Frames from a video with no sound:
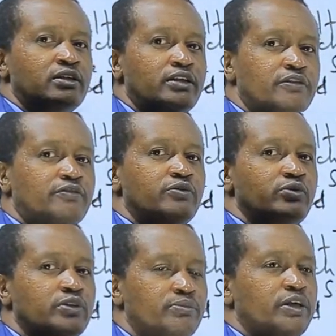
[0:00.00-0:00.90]
The
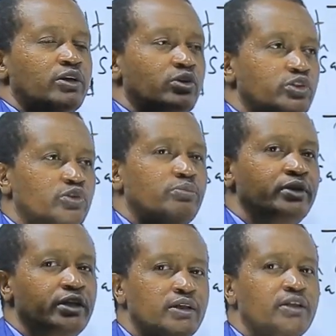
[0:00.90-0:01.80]
food may also
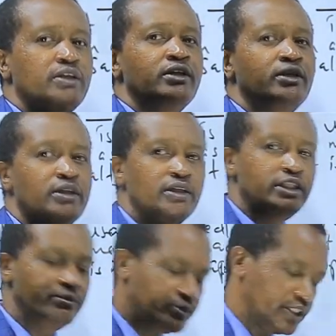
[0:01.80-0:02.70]
be
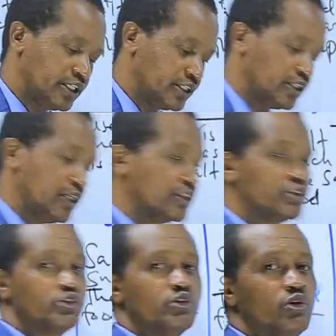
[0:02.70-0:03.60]
dipped in a
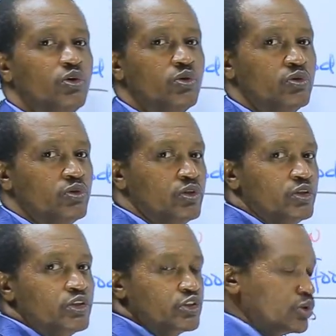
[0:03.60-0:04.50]
strong
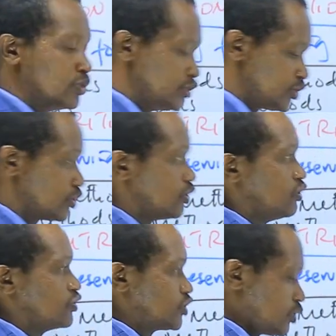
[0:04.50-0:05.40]
solution
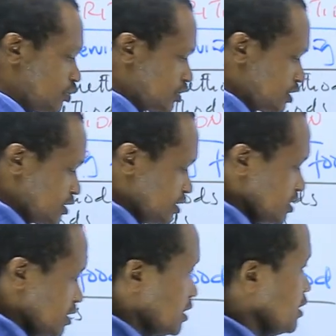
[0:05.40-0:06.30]
of salt.
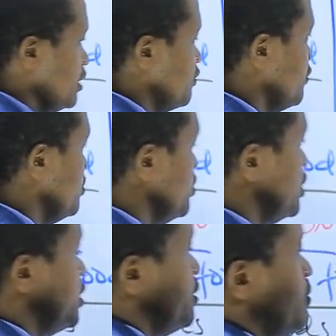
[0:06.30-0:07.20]
The food